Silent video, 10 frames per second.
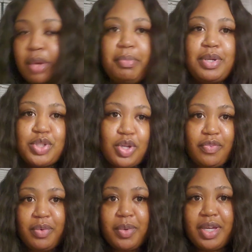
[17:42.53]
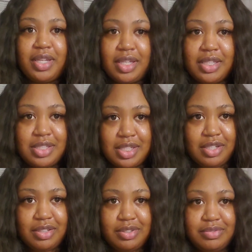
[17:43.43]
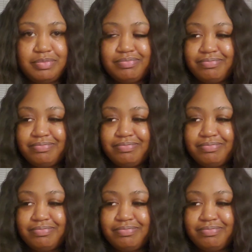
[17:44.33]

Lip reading: Bonjour, everyone. It's still